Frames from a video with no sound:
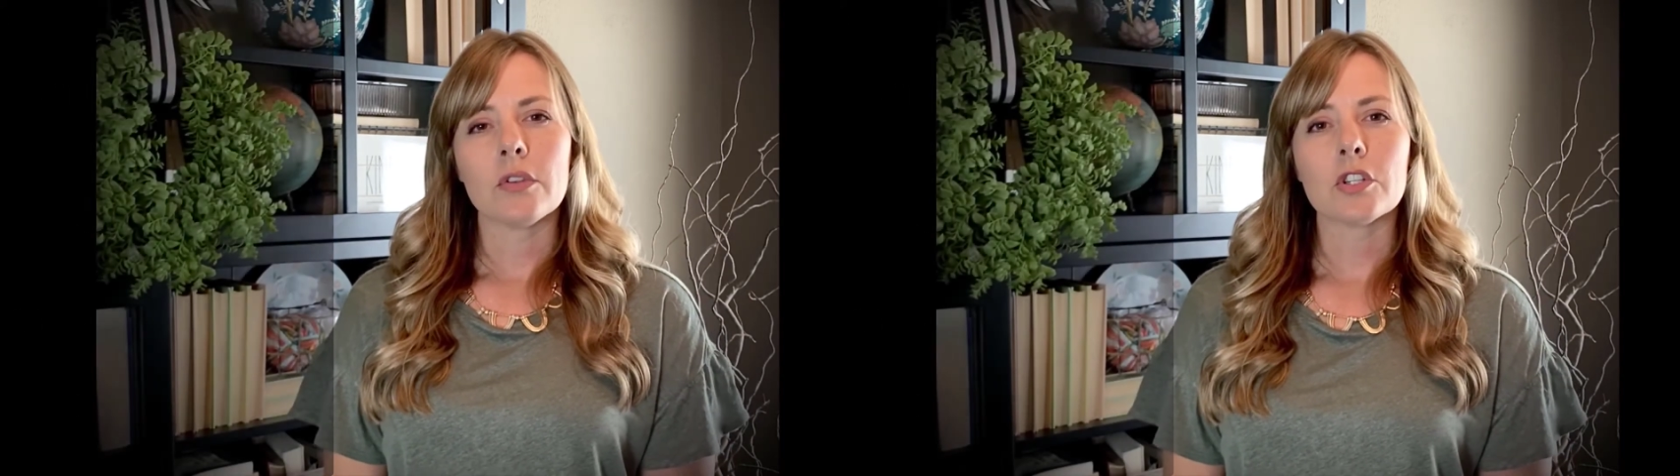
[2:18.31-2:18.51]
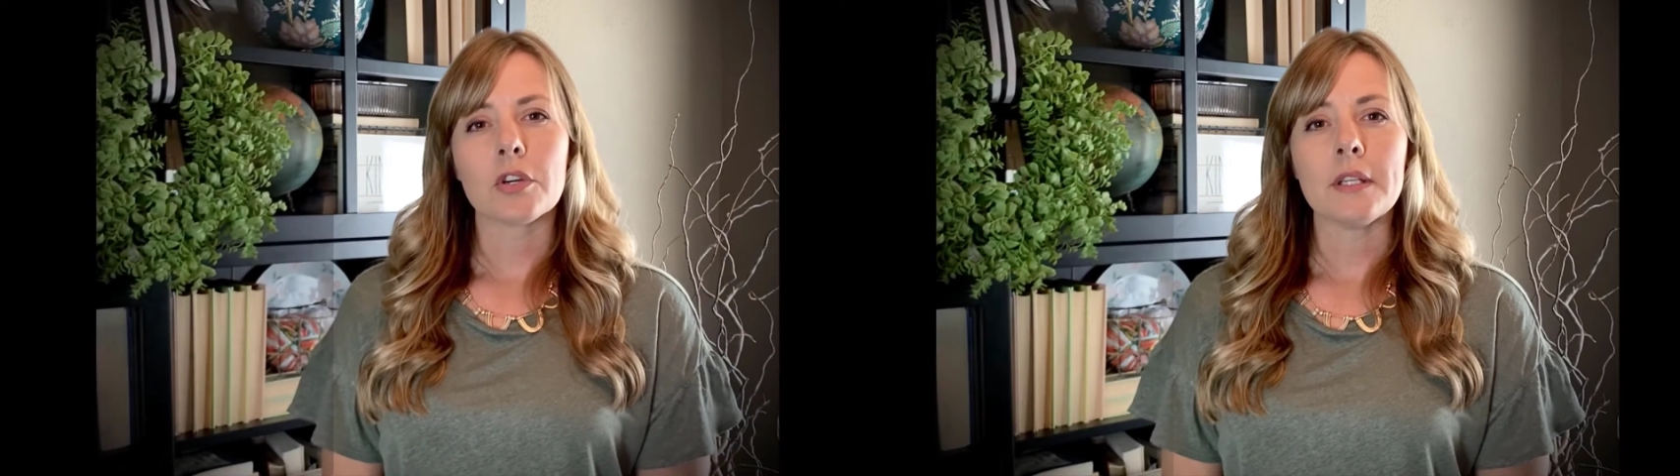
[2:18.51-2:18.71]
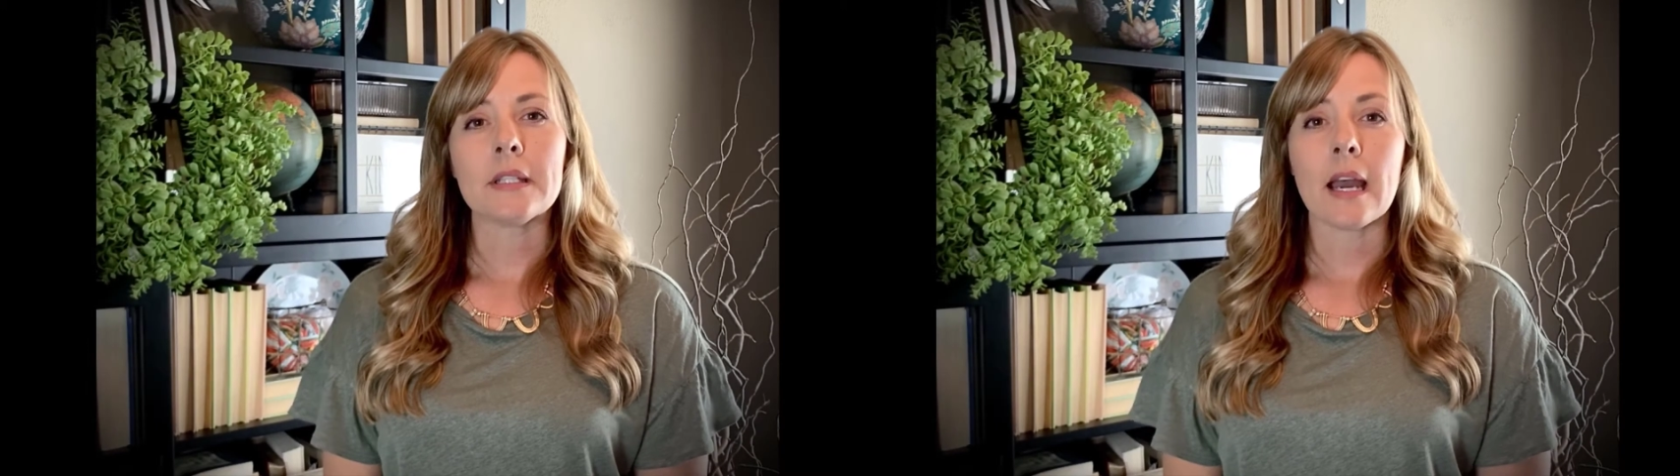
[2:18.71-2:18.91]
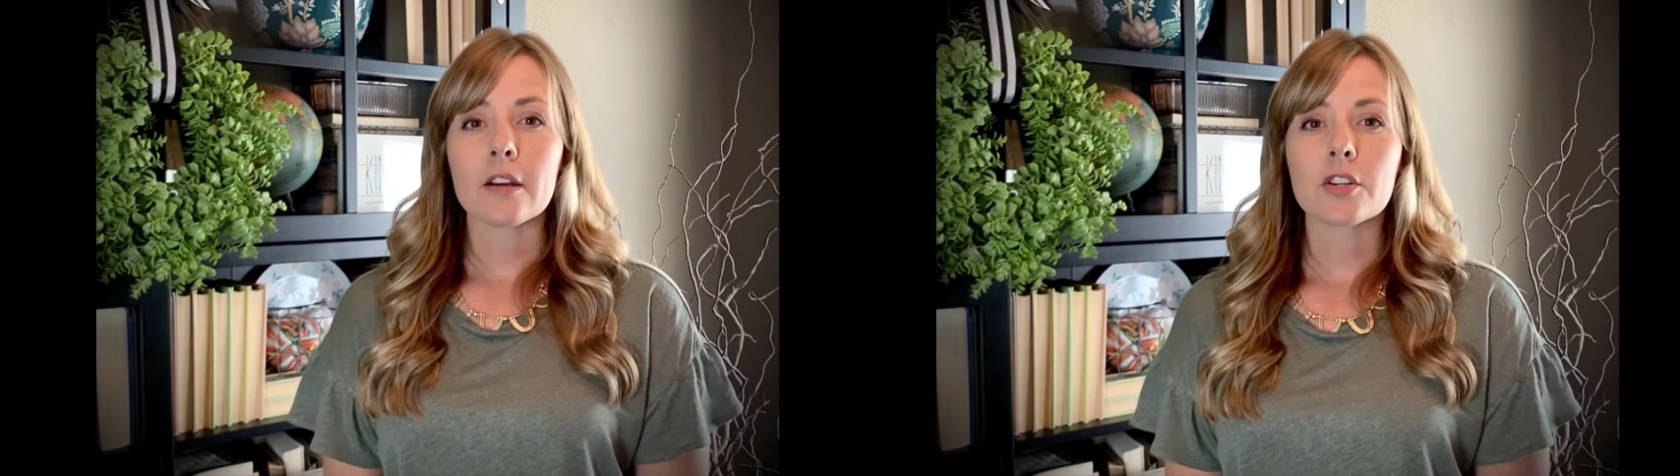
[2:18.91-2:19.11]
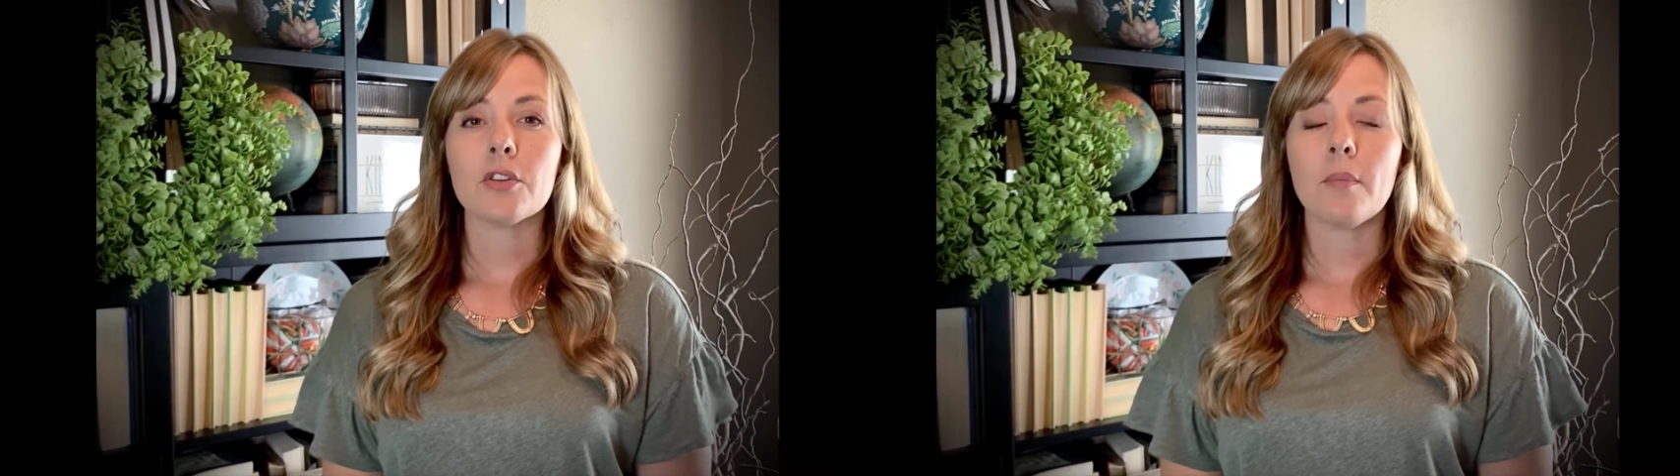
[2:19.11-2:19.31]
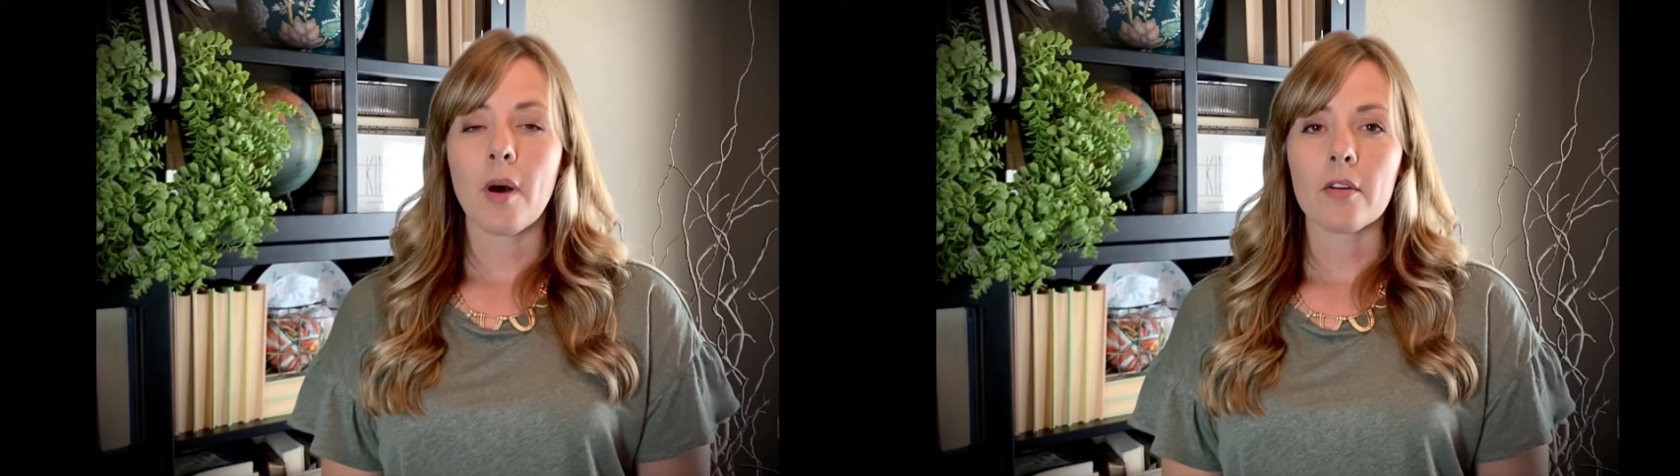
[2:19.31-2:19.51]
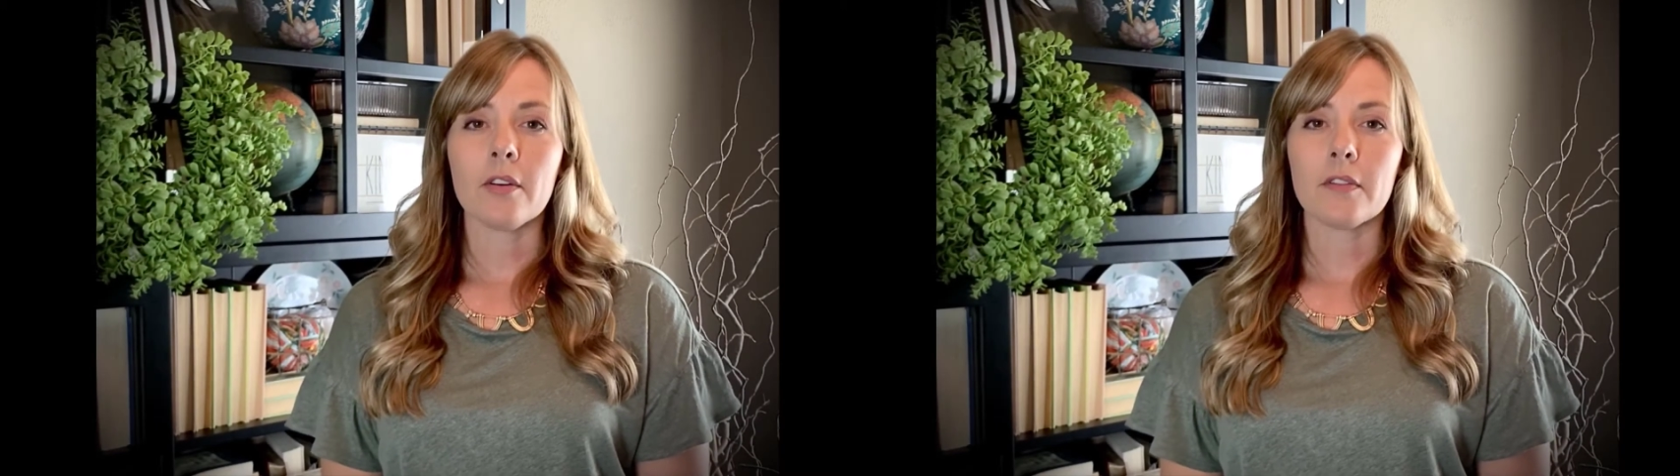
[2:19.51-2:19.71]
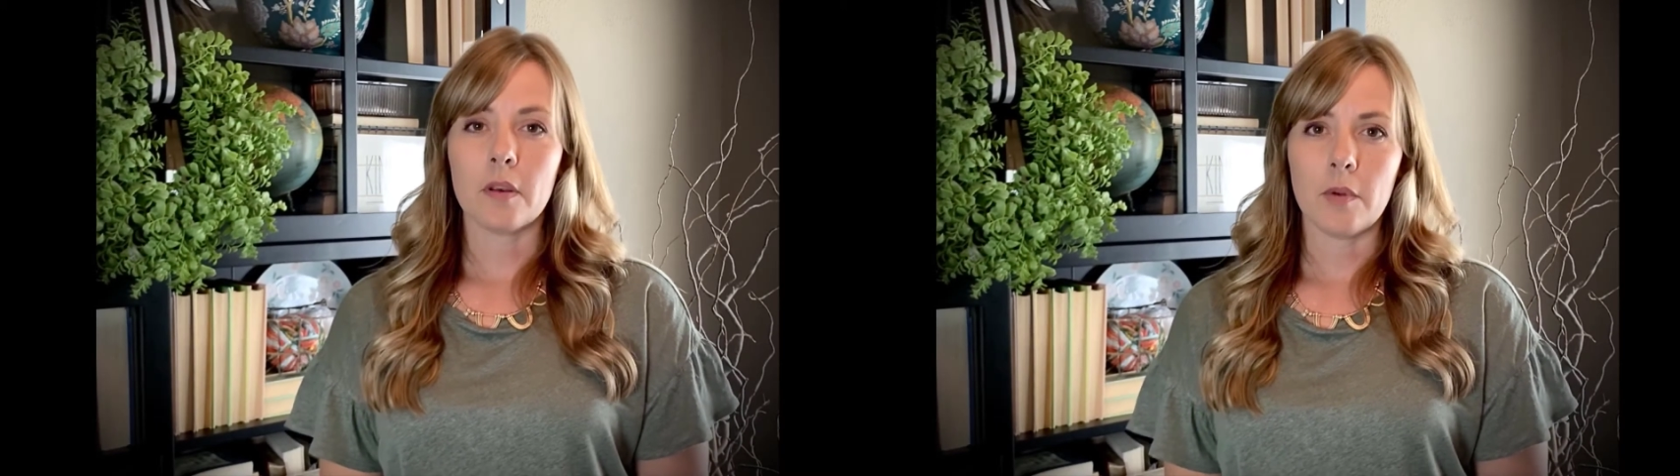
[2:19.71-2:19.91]
the transactional model
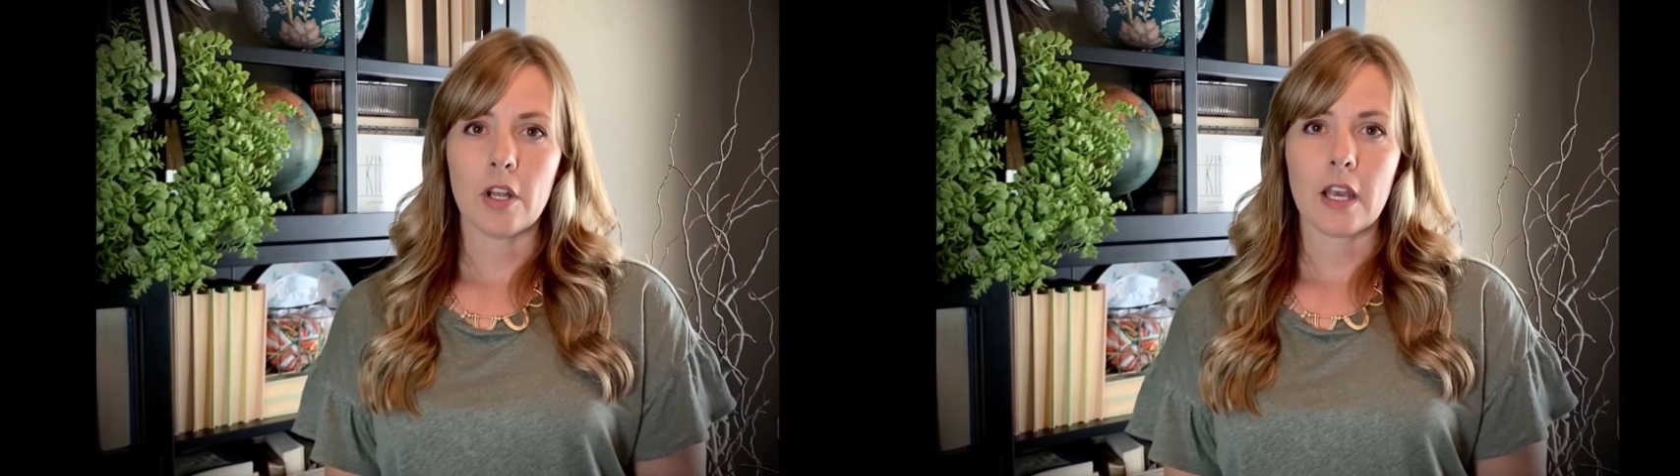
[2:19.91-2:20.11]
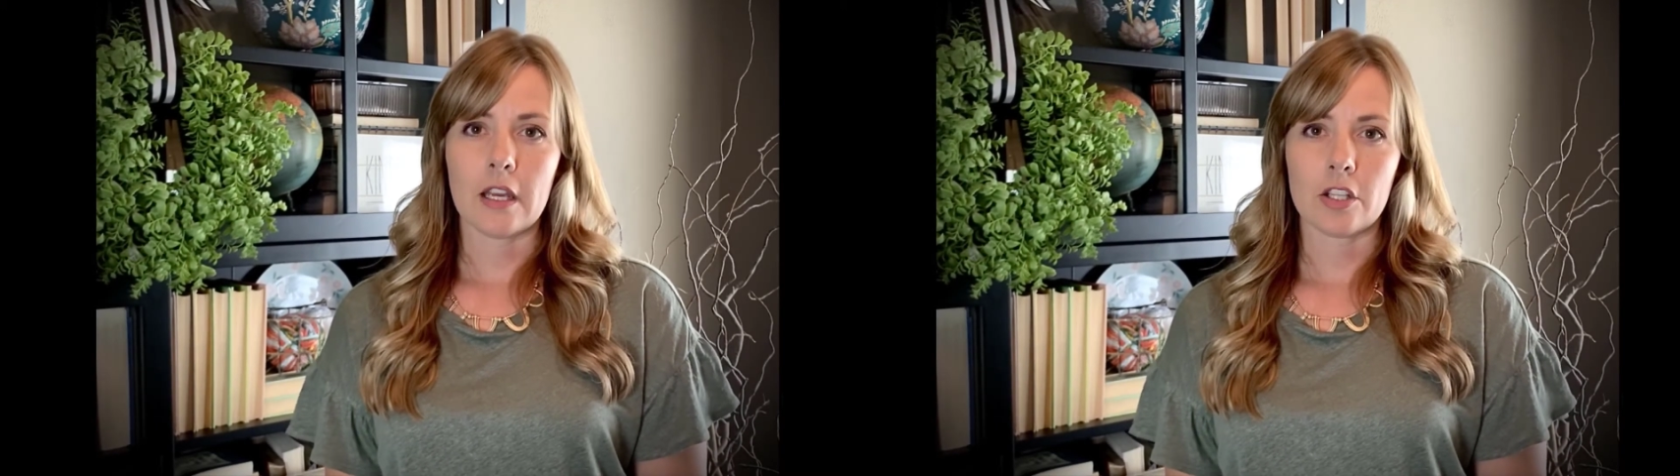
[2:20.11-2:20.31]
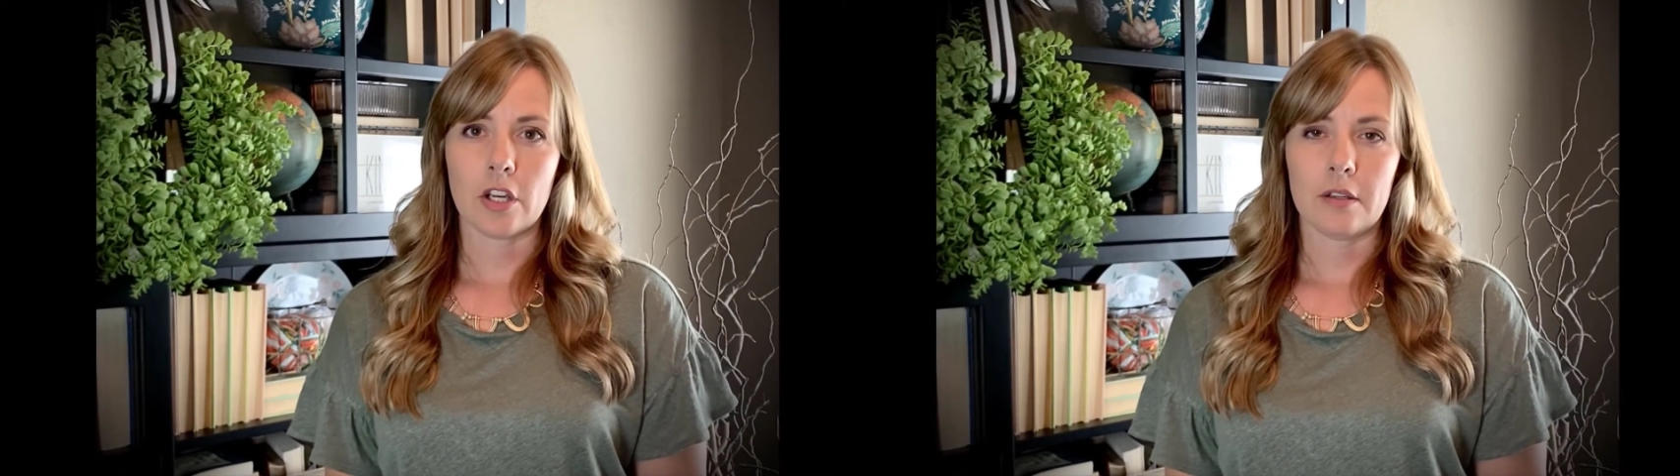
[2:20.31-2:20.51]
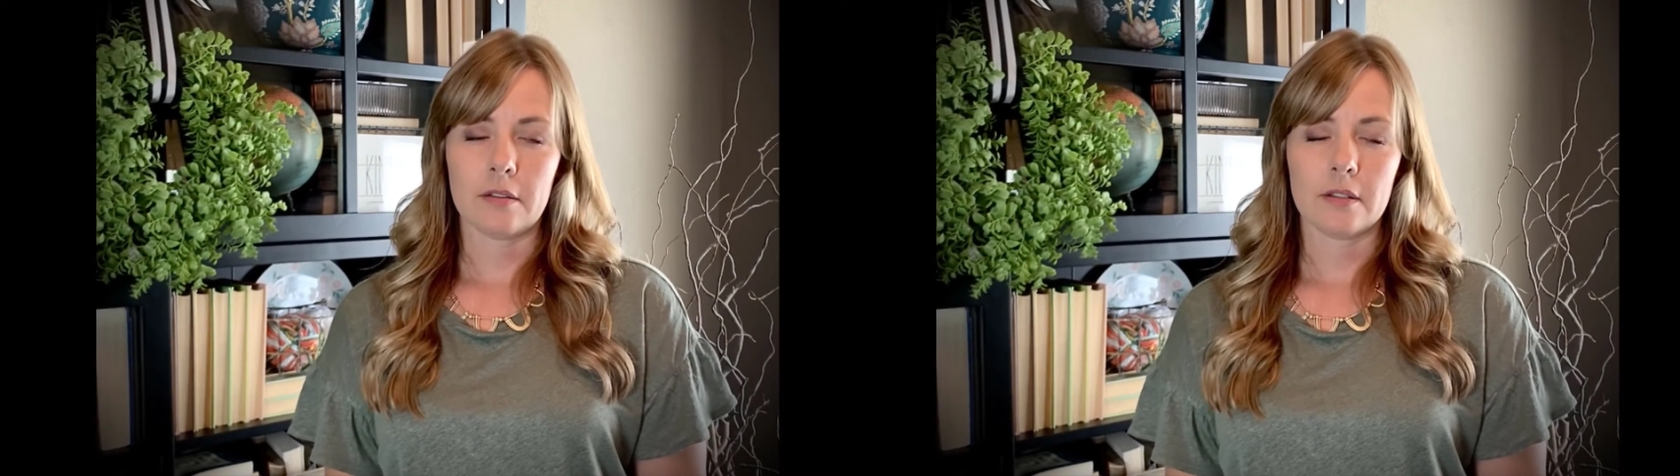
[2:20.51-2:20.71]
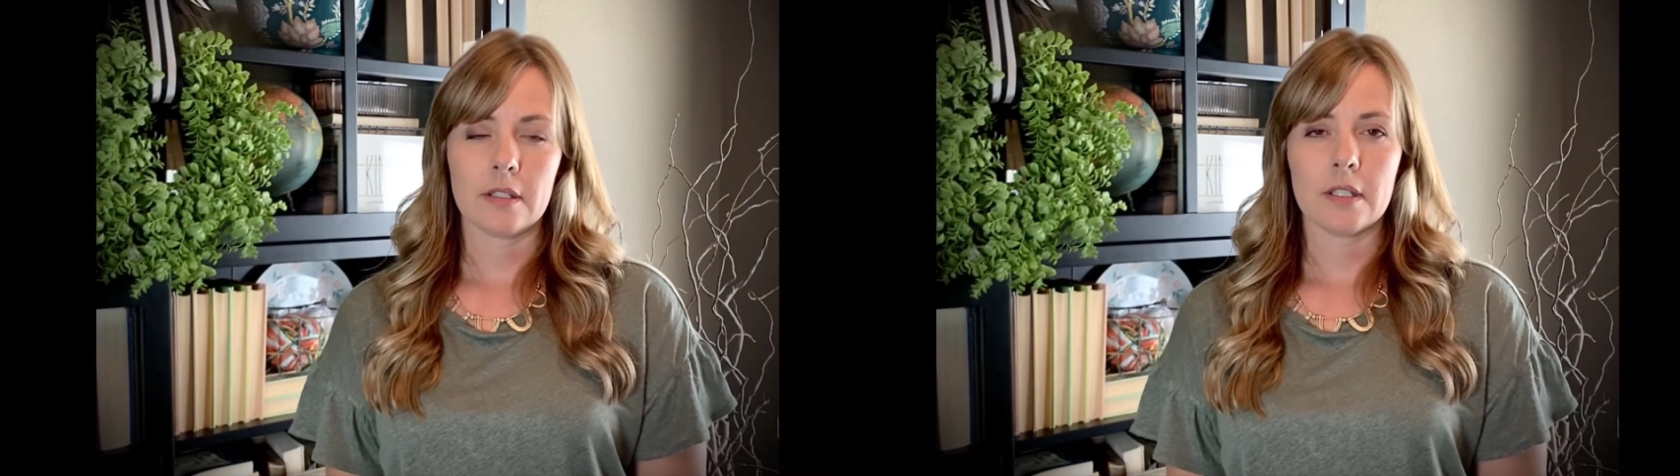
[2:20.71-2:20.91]
of communication